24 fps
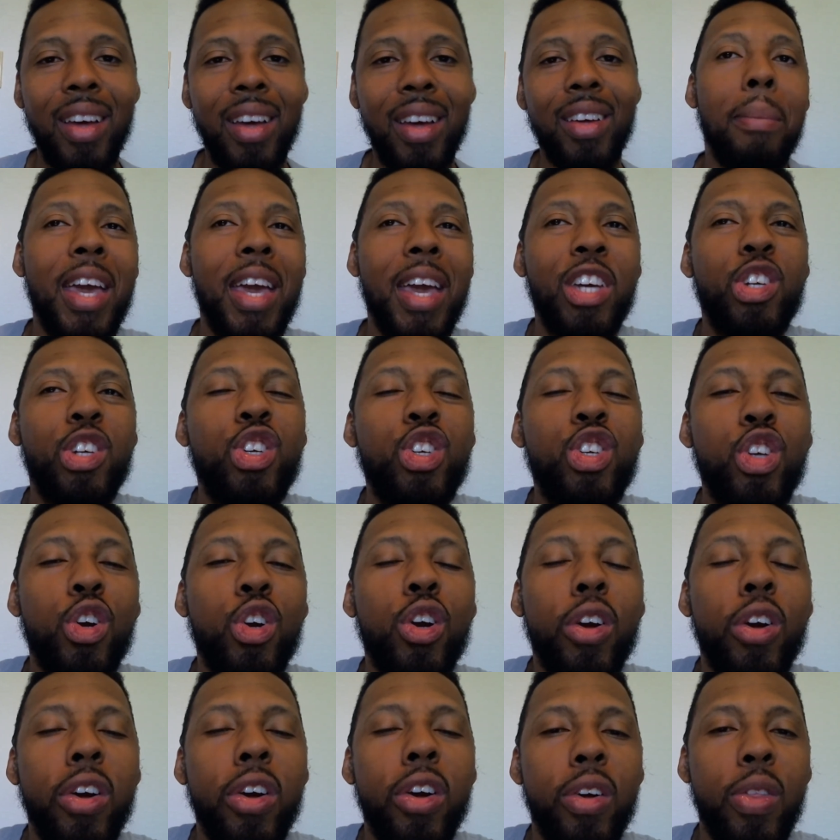Make
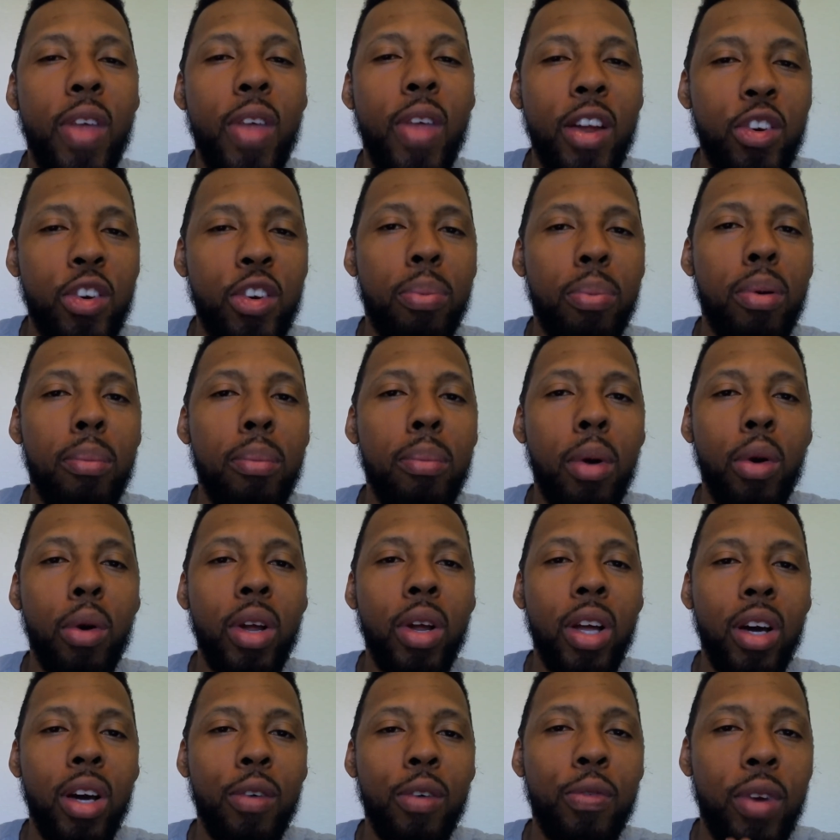sure that you're
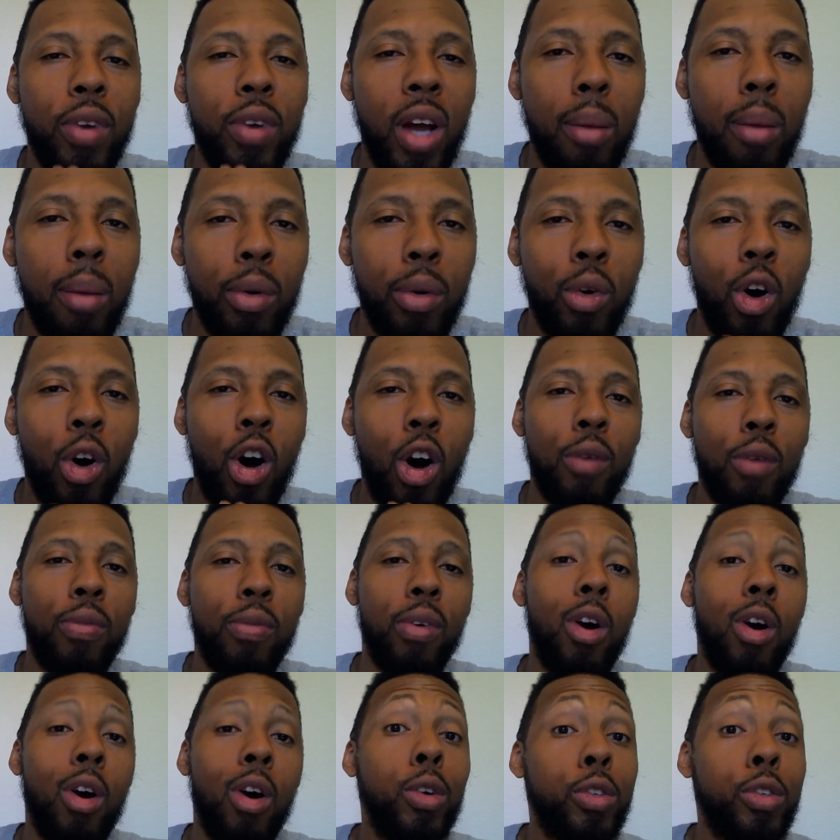promoting a phenomenal
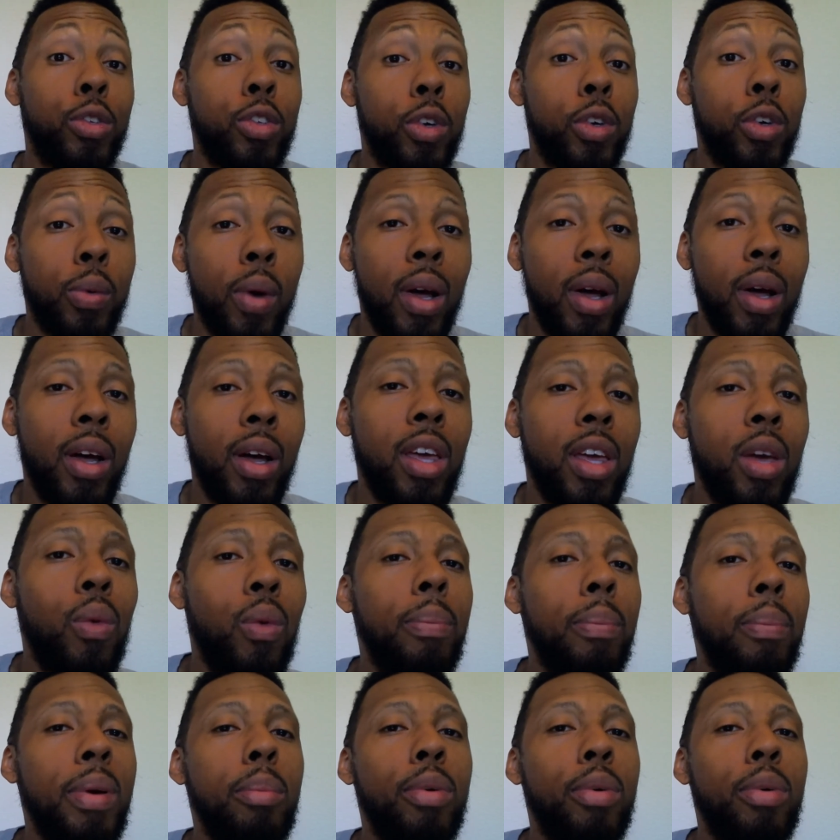offer. Also, you
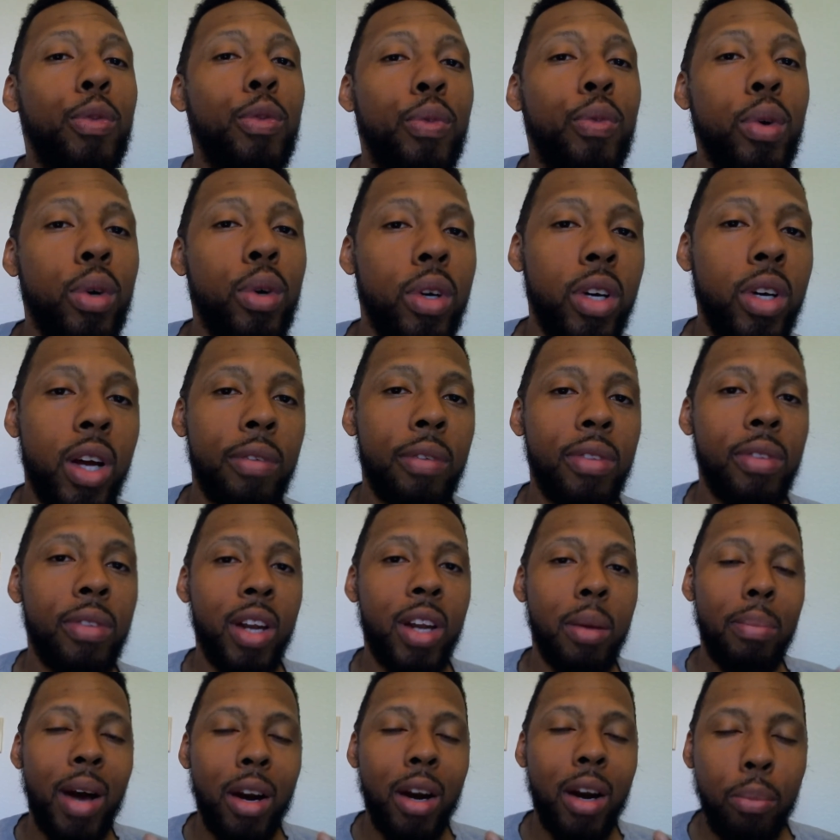want people to feel good after
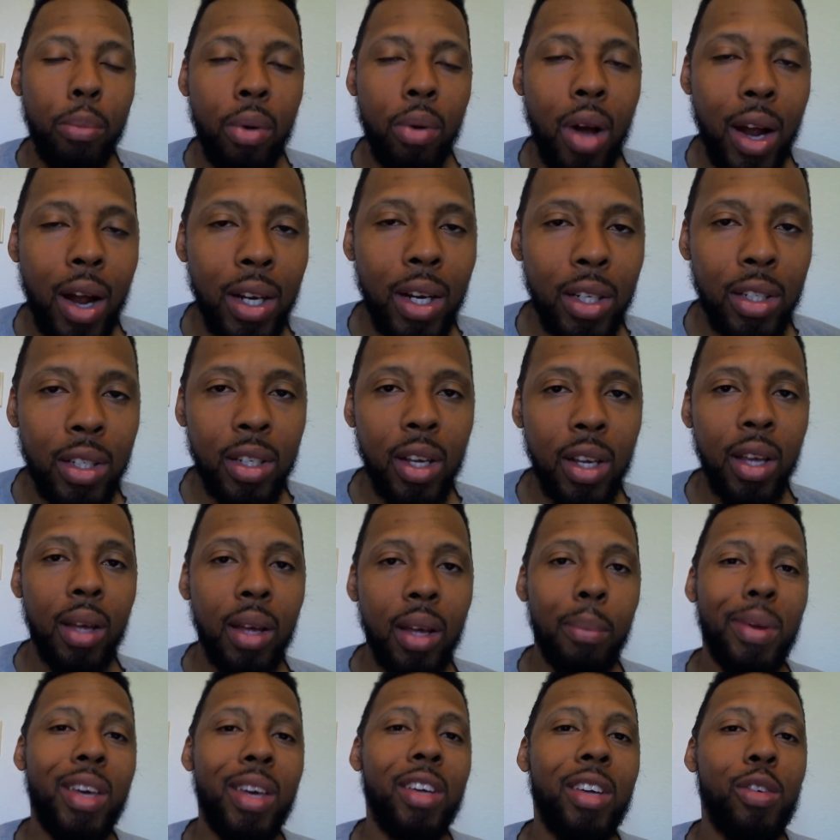they buy the product
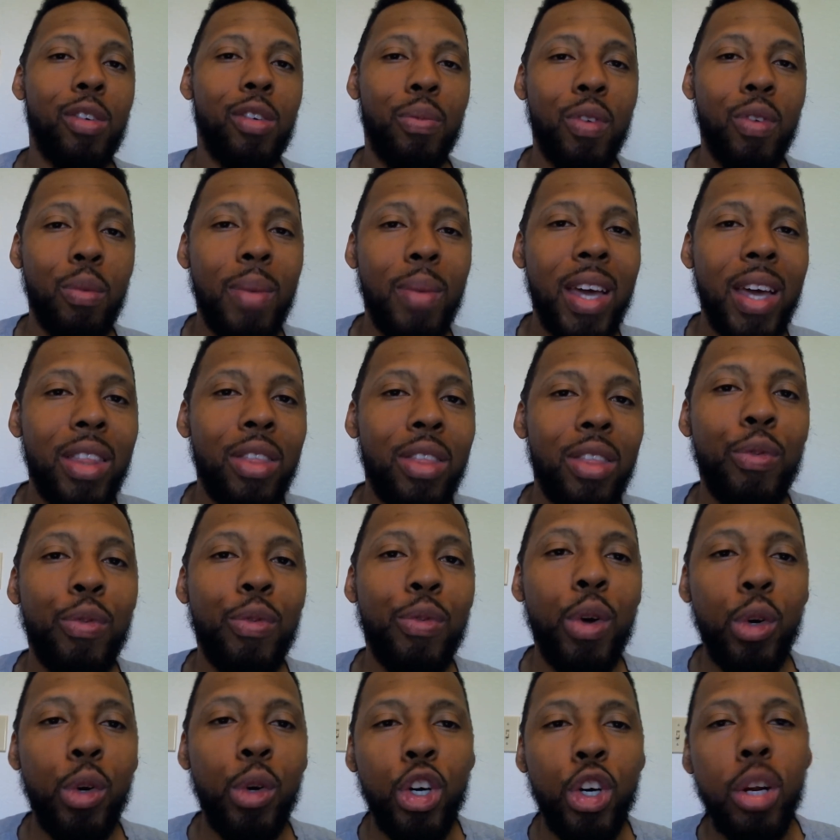because if you make them
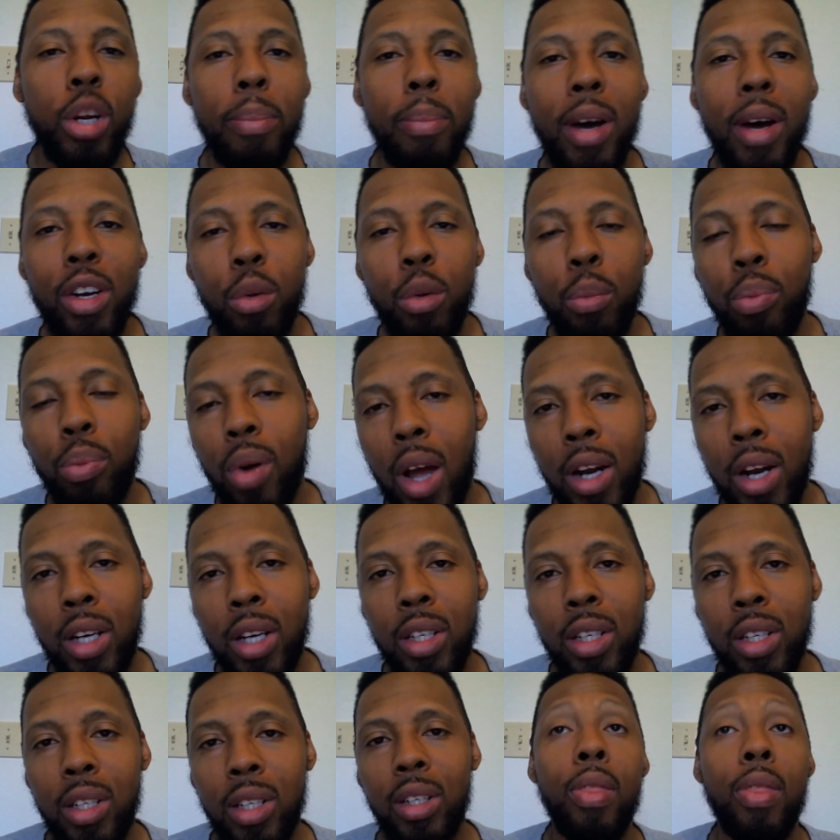feel good about the
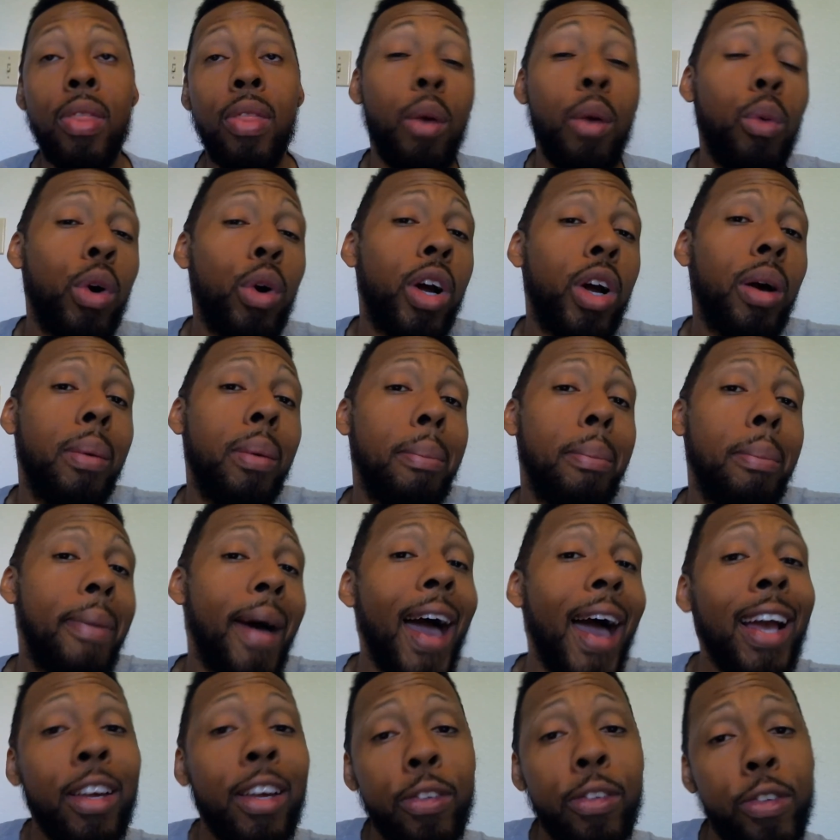product, they will come
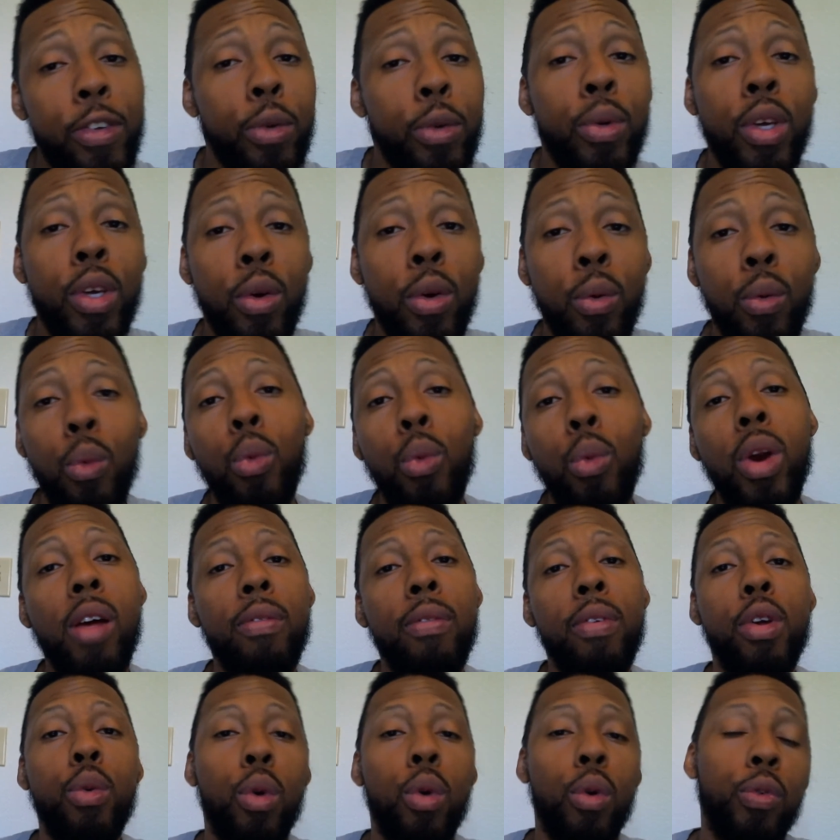back to you
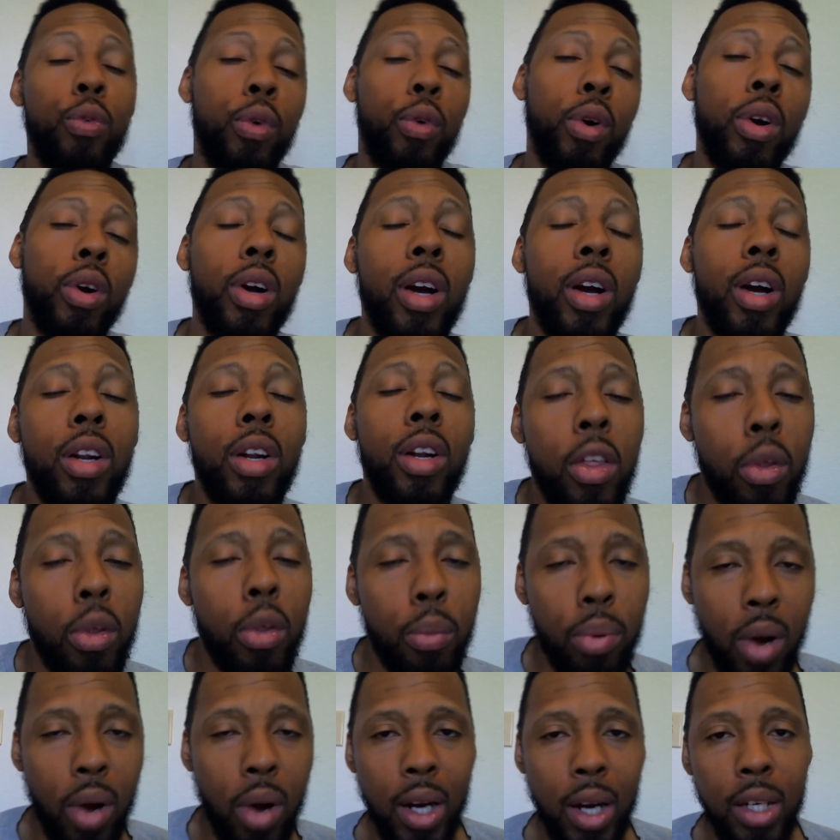whenever you refer another
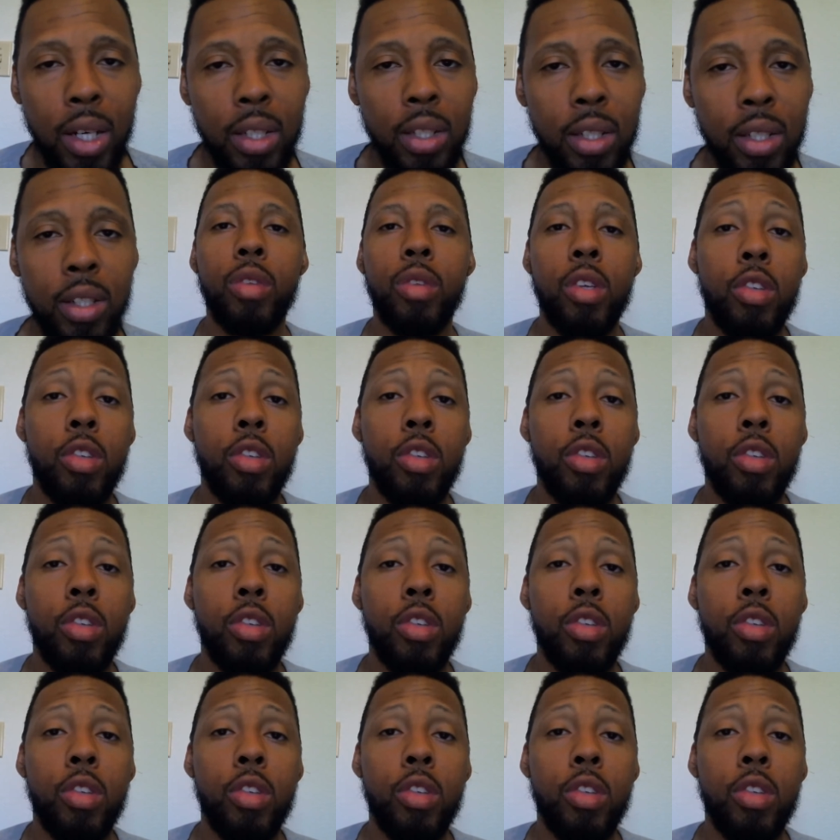product.